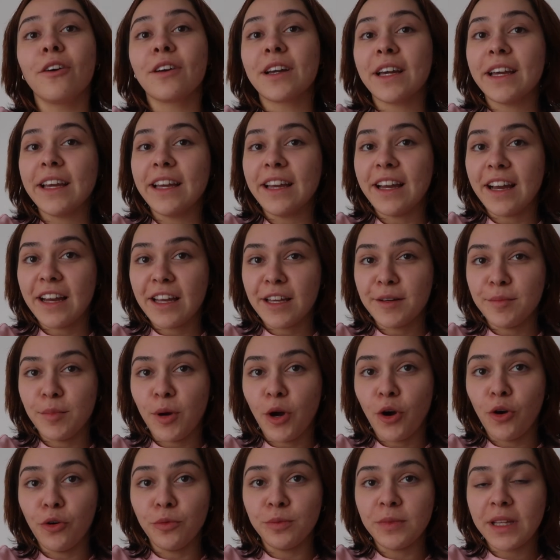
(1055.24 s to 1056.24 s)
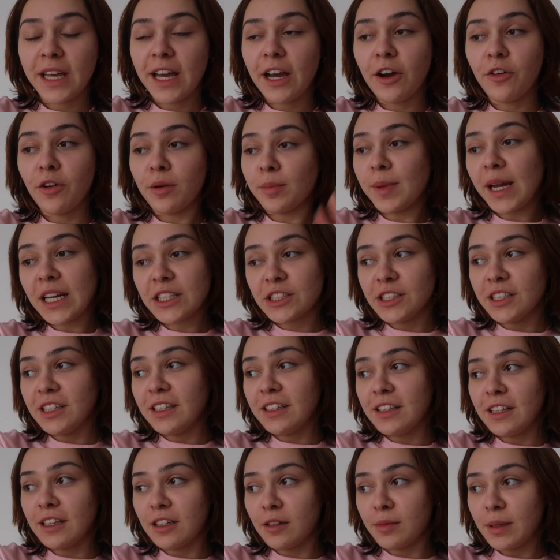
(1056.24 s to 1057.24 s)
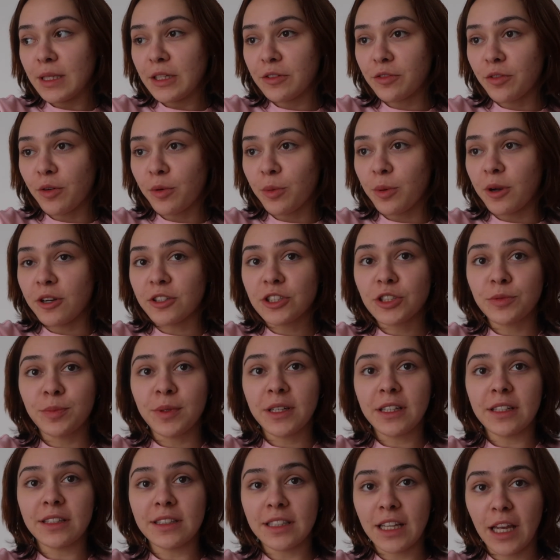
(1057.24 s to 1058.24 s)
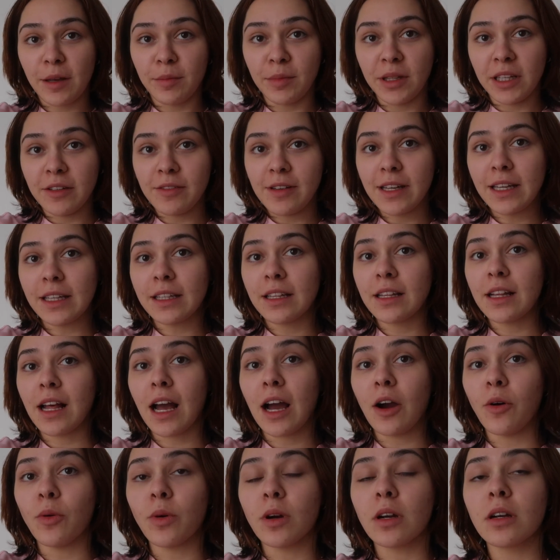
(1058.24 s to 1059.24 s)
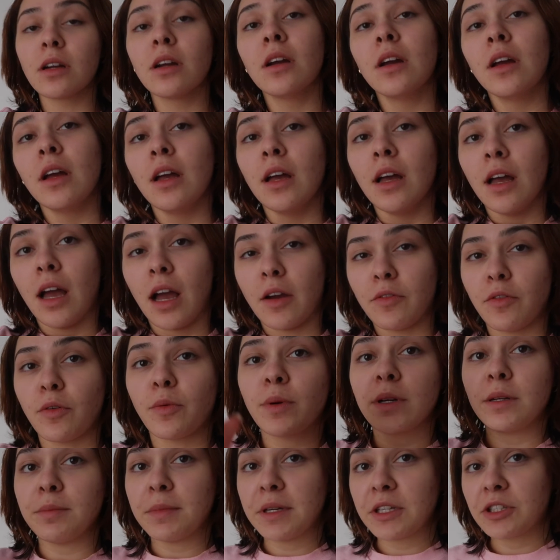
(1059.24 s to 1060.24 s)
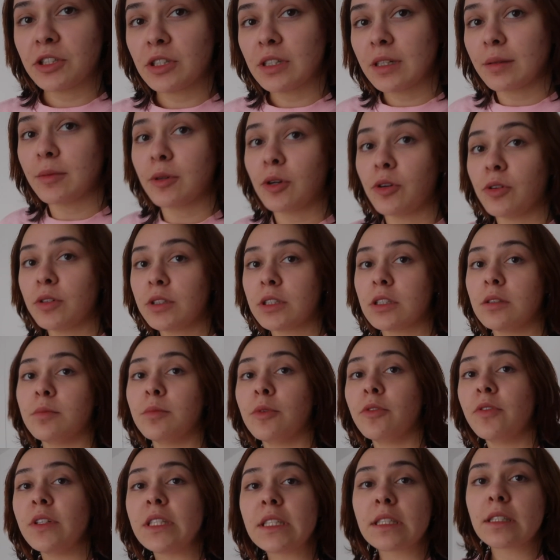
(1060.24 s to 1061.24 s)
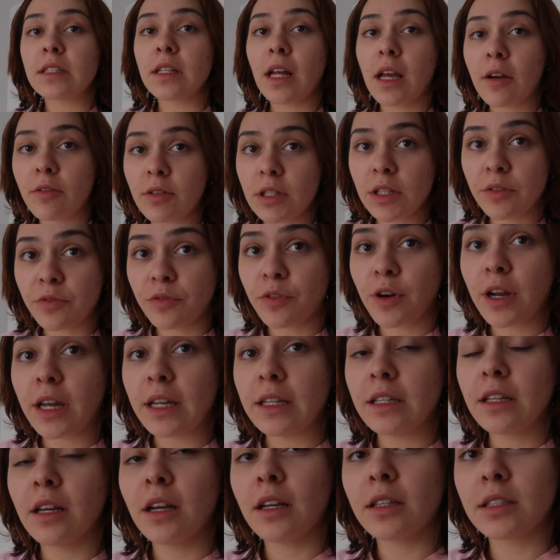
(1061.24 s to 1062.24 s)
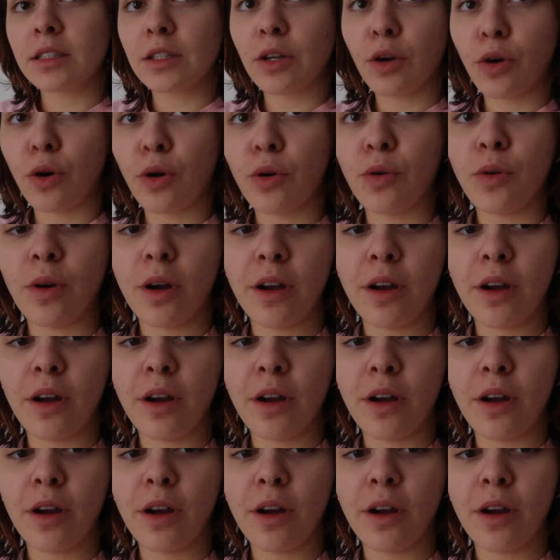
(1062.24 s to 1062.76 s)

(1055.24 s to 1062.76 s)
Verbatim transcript: Okay, I am home now. I'm actually in a little bit of a rush because I'm leaving in an hour. I've already mentioned that I'm going to the movies tonight with a friend. So,